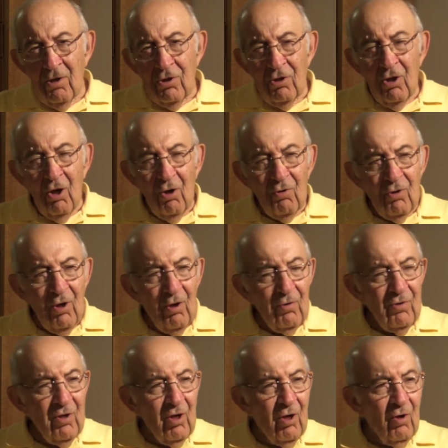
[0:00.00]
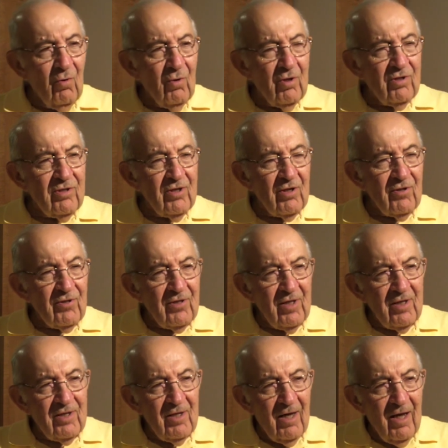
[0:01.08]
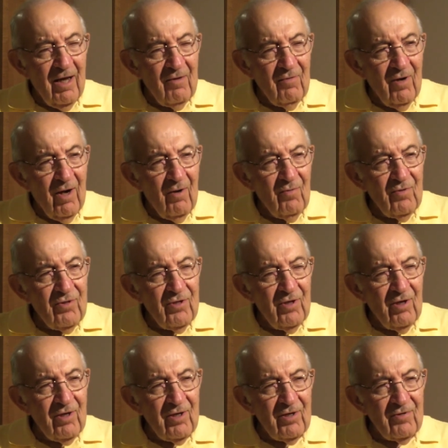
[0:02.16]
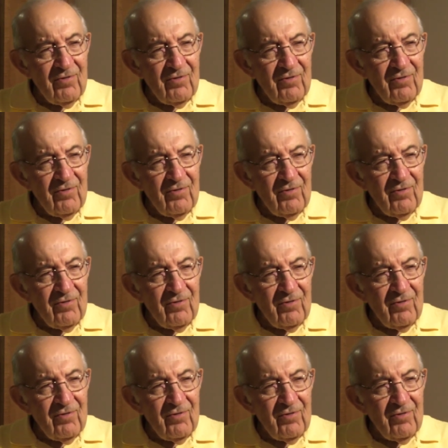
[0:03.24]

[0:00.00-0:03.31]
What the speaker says: No. It was just that I was younger,